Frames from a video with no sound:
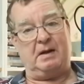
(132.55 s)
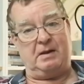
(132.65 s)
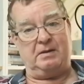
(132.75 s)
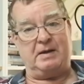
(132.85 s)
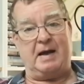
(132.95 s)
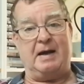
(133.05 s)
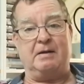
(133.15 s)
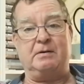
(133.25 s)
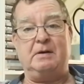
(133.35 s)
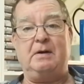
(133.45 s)
and
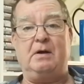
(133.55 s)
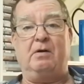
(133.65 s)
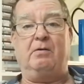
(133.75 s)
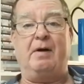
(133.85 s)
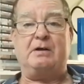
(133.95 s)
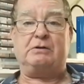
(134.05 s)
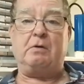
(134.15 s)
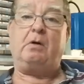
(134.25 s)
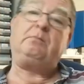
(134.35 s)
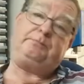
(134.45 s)
then later
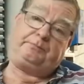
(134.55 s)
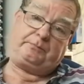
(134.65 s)
on